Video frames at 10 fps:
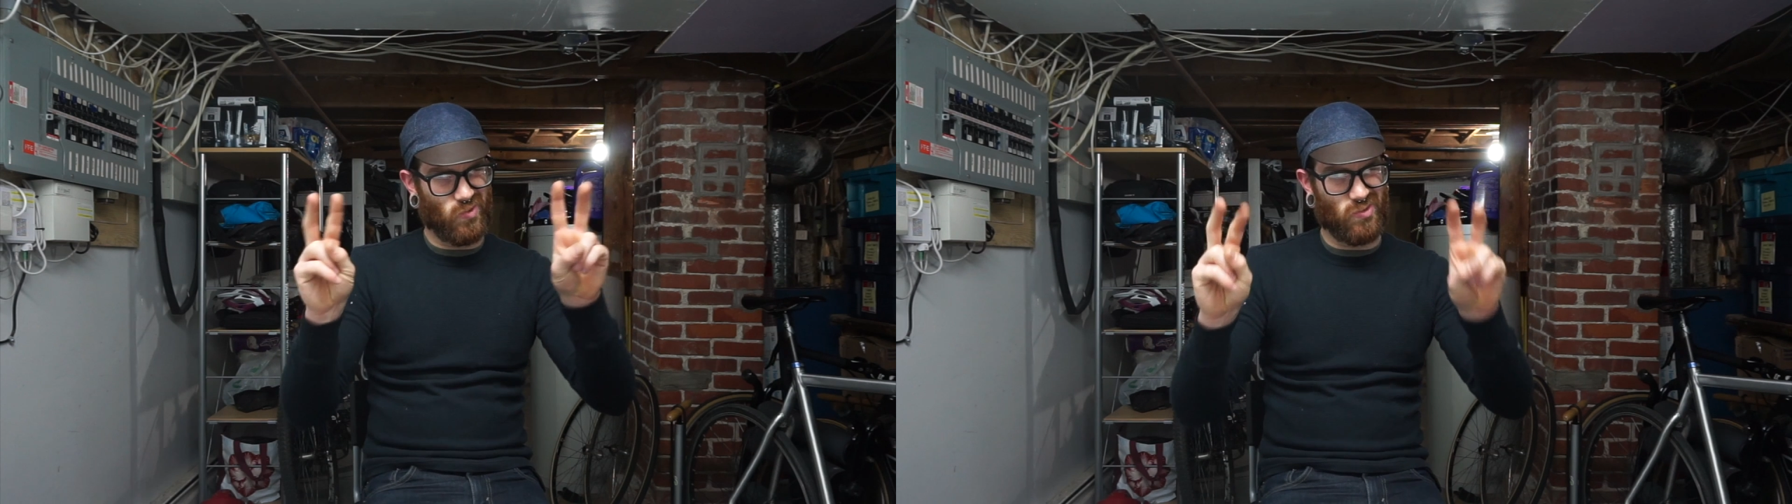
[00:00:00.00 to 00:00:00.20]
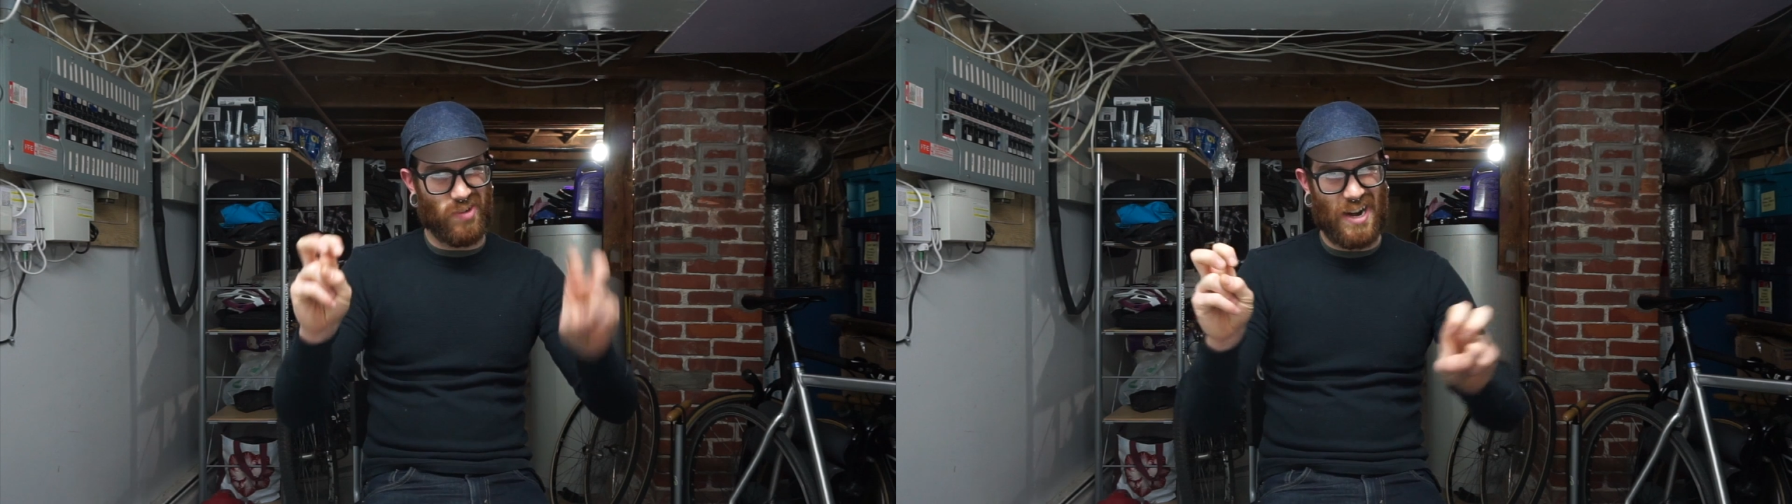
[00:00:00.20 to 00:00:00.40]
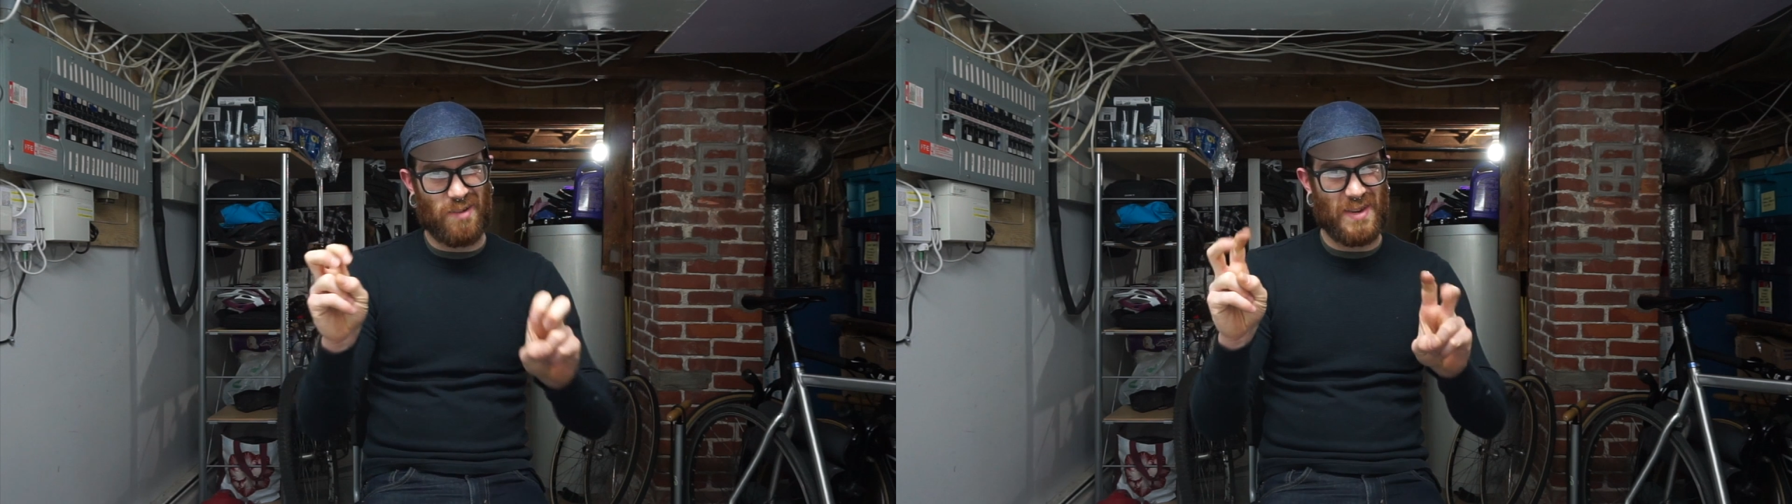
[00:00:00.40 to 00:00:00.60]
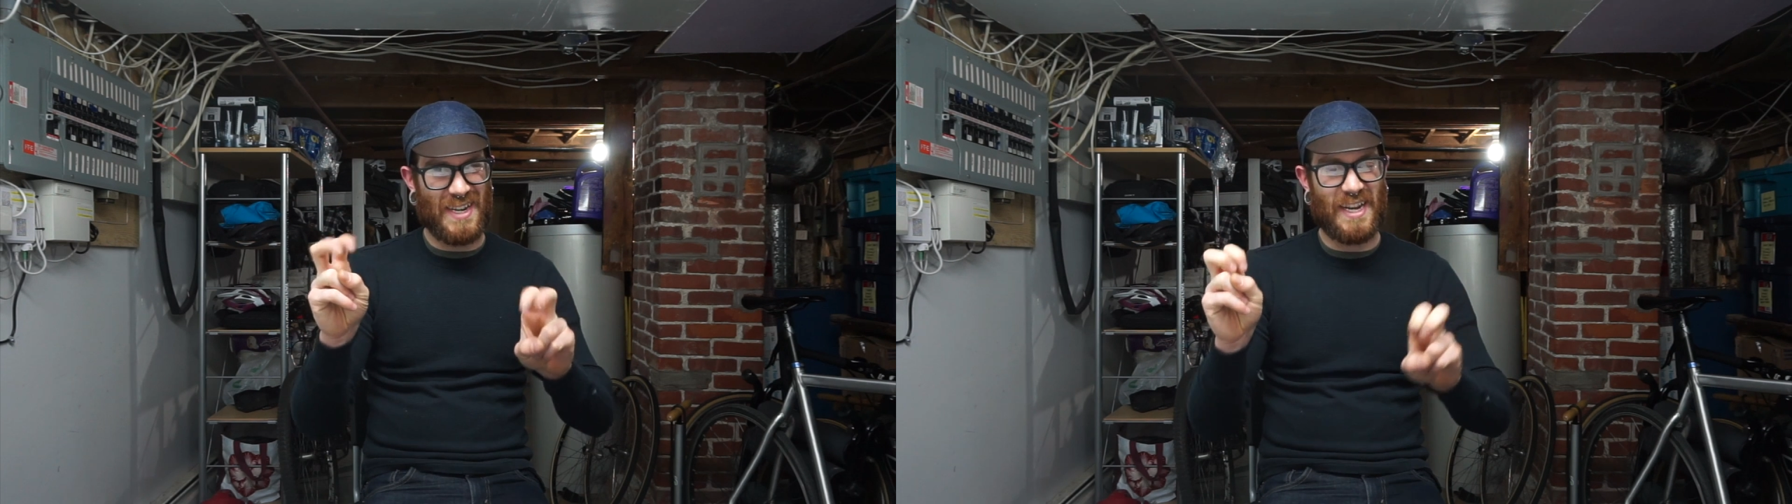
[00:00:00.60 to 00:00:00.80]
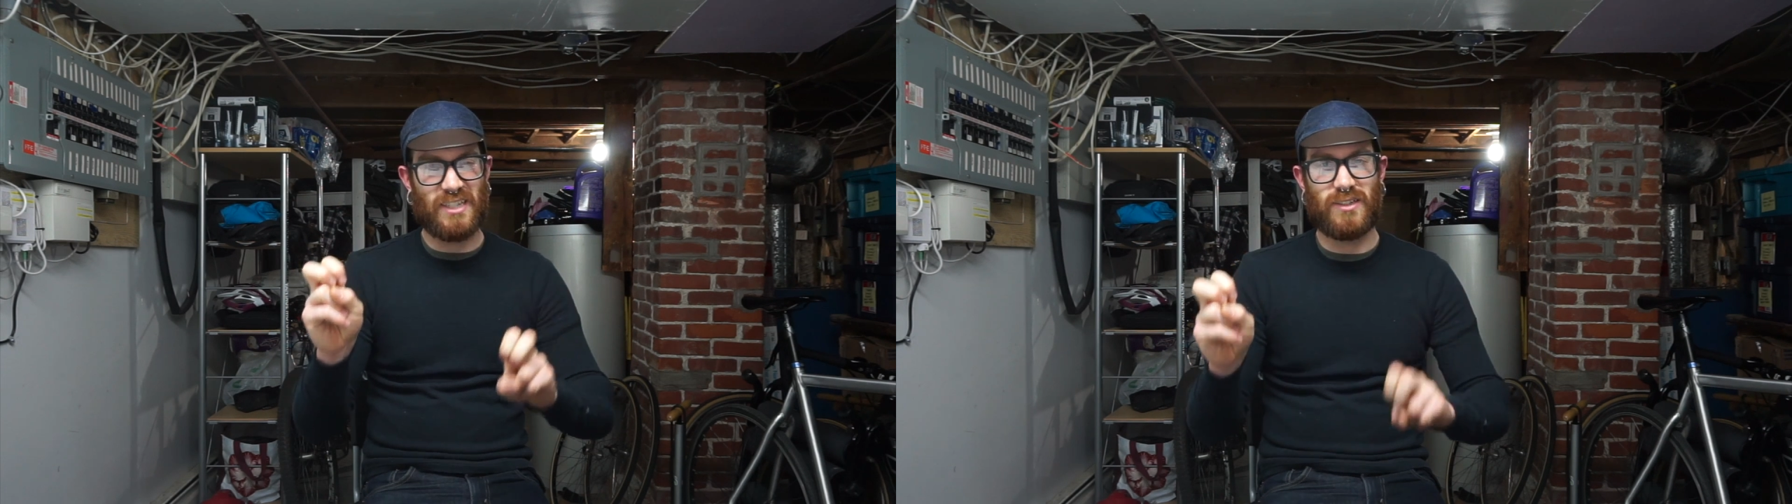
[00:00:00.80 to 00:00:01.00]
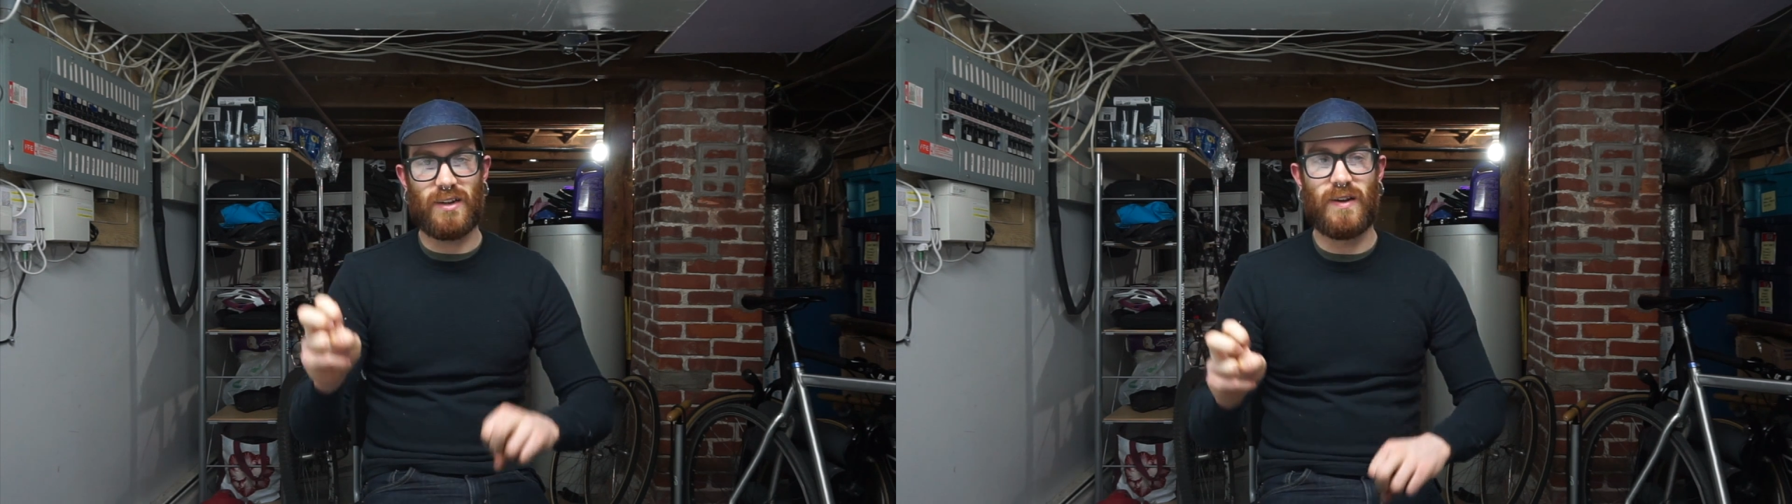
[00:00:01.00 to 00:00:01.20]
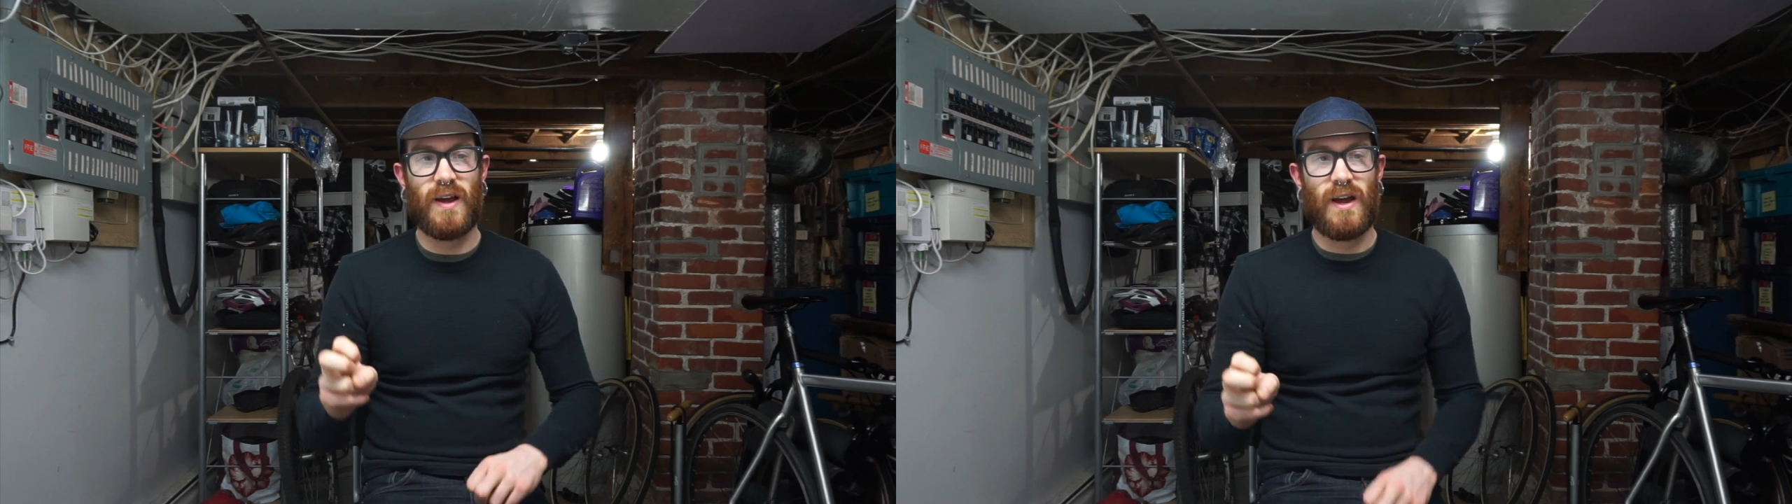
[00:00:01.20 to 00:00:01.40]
recommendation